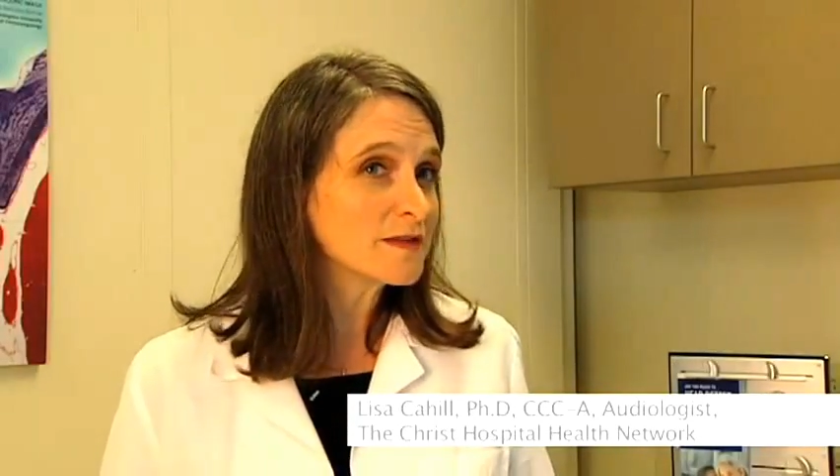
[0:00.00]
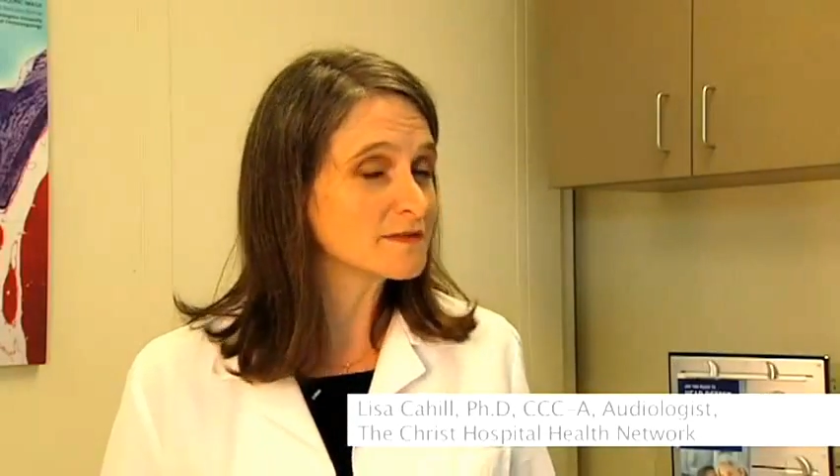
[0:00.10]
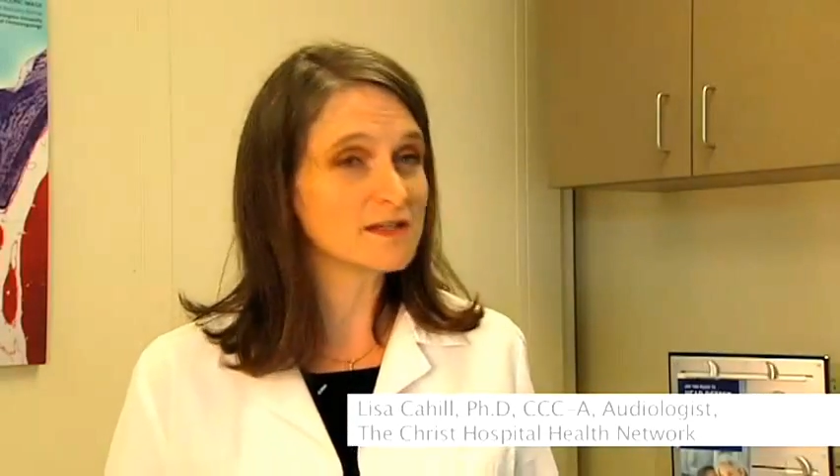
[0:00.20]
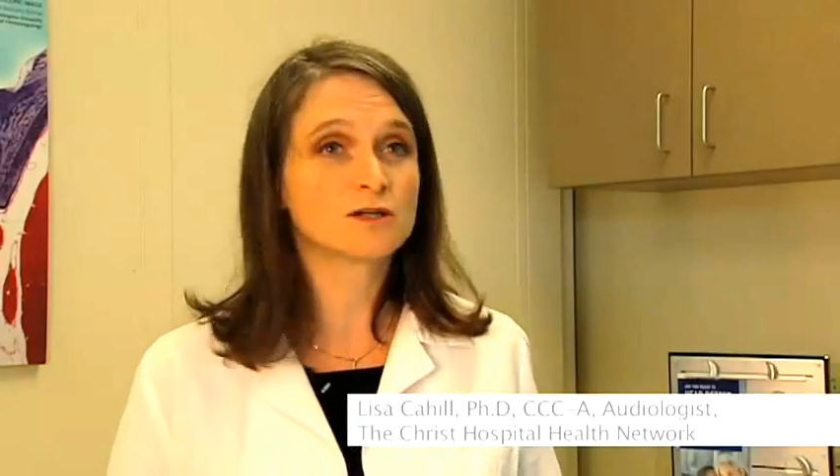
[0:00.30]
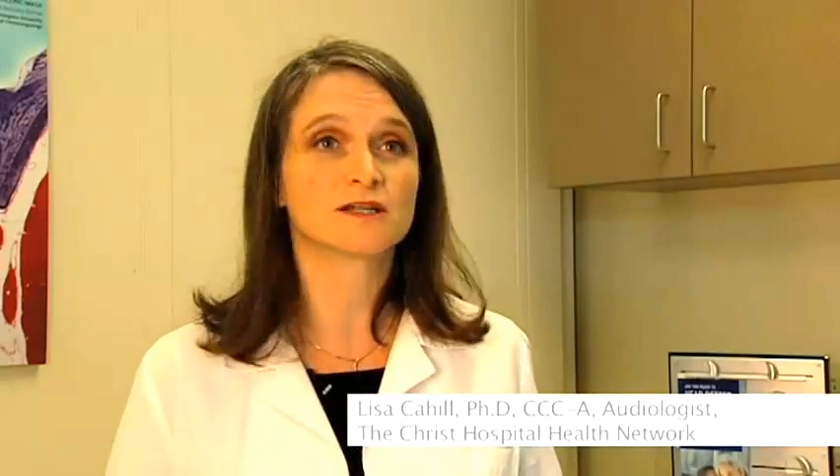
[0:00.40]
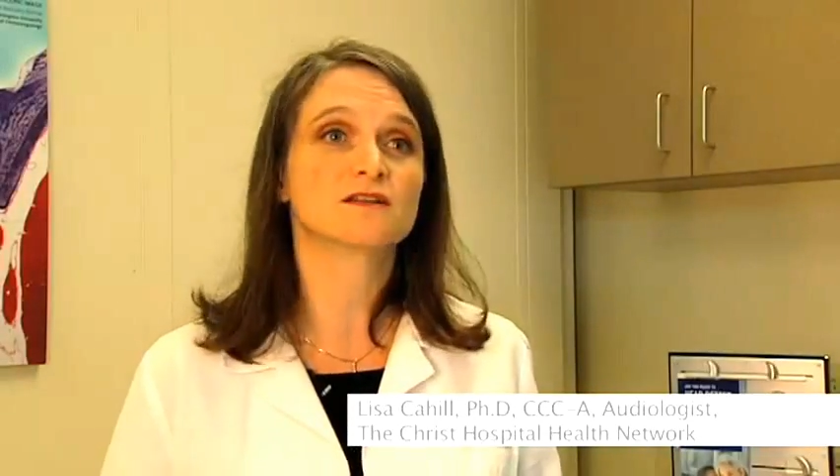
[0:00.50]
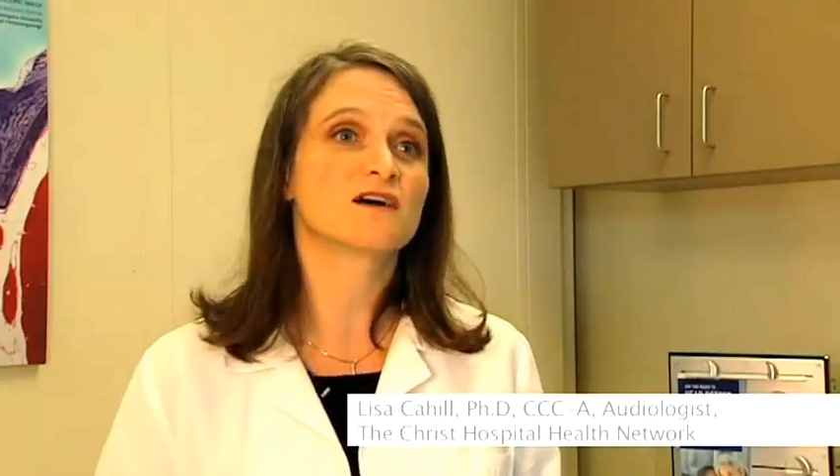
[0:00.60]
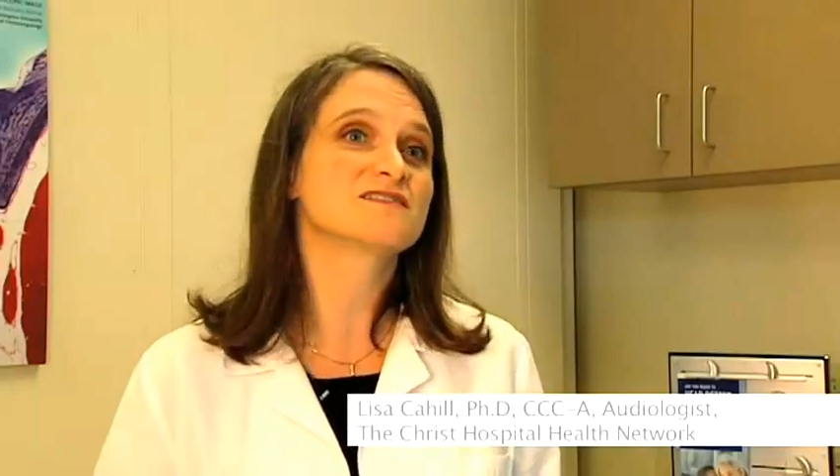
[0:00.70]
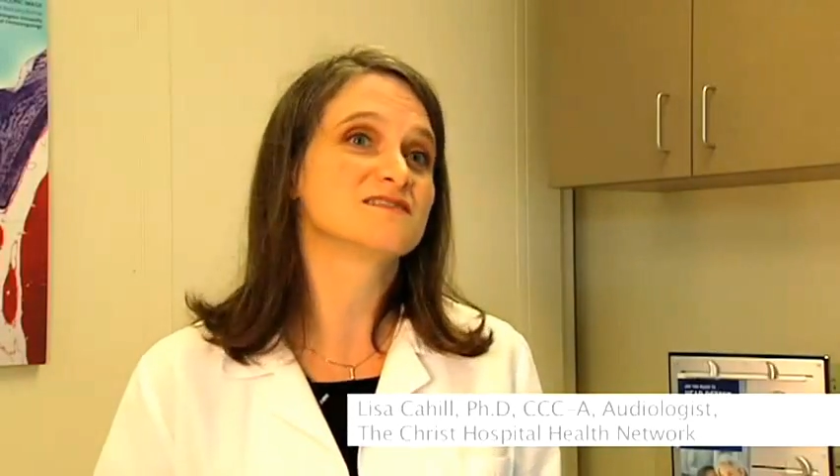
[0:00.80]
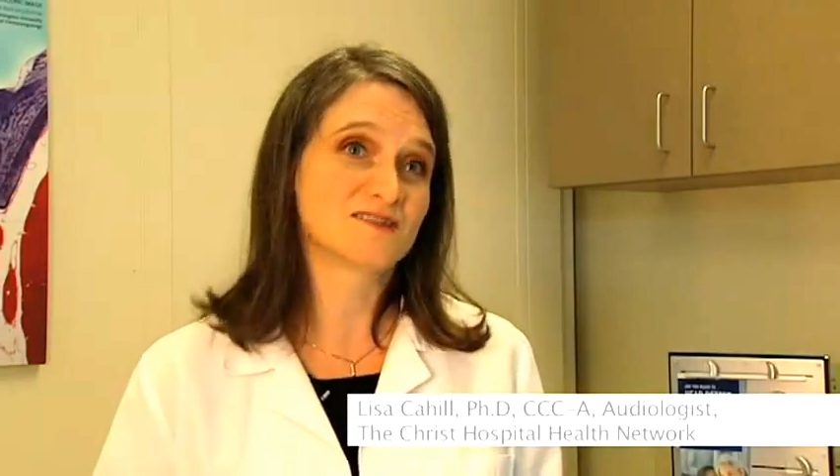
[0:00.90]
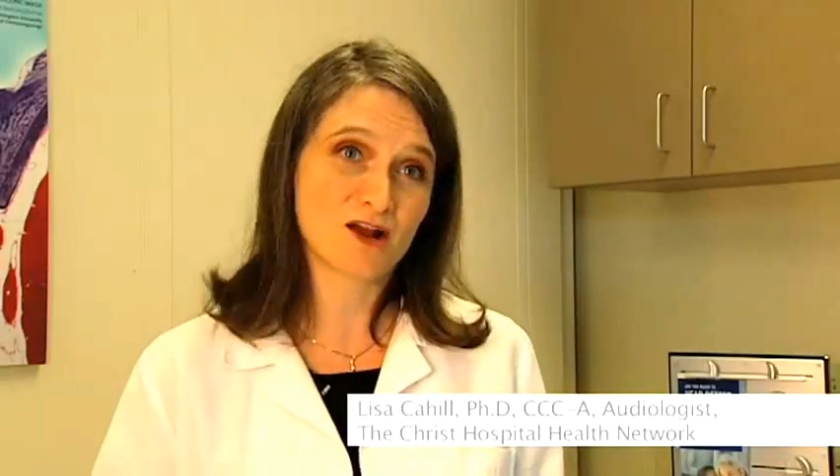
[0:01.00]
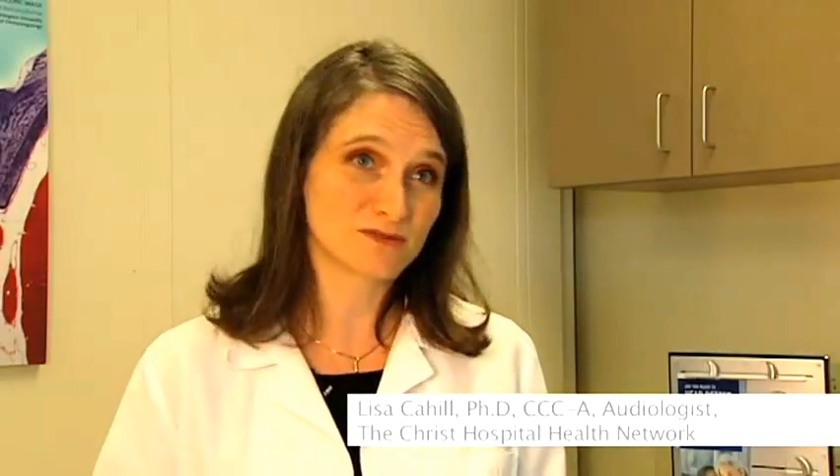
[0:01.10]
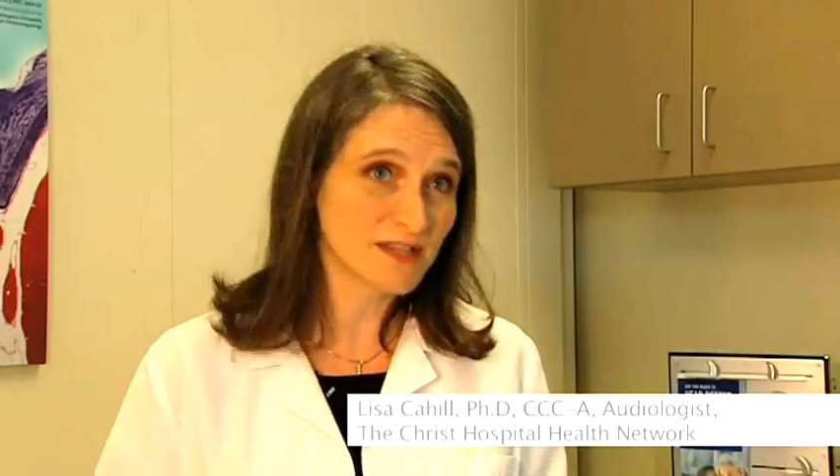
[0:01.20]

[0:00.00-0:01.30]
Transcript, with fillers: that the hearing loss is not